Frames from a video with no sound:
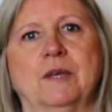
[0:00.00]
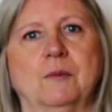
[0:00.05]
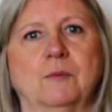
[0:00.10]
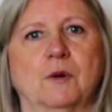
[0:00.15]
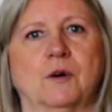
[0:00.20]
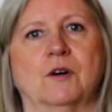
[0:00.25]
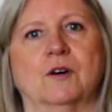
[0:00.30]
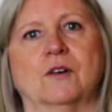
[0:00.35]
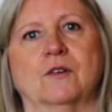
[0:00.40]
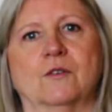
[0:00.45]

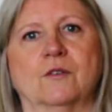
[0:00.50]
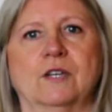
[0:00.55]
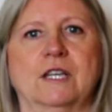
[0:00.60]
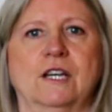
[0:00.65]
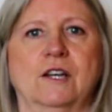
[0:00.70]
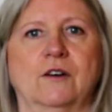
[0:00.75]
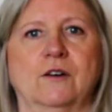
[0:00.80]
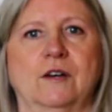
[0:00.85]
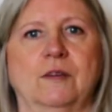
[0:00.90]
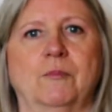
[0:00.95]
people
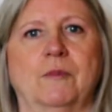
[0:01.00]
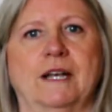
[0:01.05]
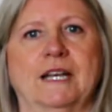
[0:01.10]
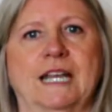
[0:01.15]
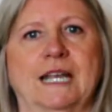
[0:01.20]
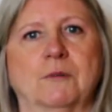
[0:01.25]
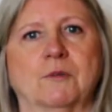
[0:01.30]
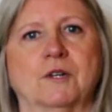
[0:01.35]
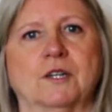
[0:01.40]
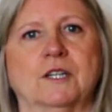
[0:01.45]
in my
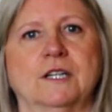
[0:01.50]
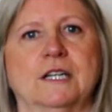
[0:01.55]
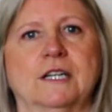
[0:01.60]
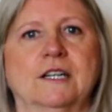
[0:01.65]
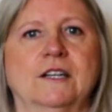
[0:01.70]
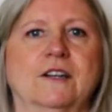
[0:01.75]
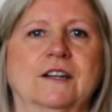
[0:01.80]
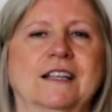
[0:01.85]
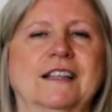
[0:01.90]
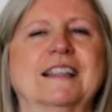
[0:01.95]

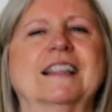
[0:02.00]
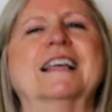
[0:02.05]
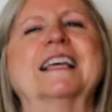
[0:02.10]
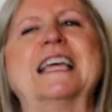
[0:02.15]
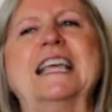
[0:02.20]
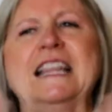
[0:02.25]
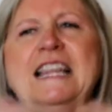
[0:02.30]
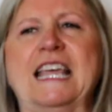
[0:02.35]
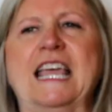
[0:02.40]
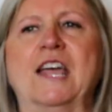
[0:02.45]
neighborhood or
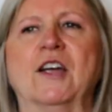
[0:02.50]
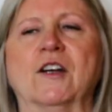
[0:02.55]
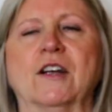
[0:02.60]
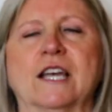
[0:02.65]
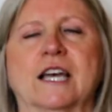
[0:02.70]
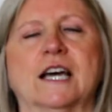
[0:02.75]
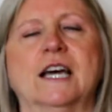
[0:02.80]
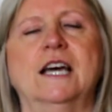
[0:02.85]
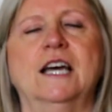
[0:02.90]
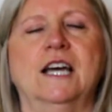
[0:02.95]
in the
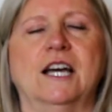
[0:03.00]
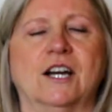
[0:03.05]
area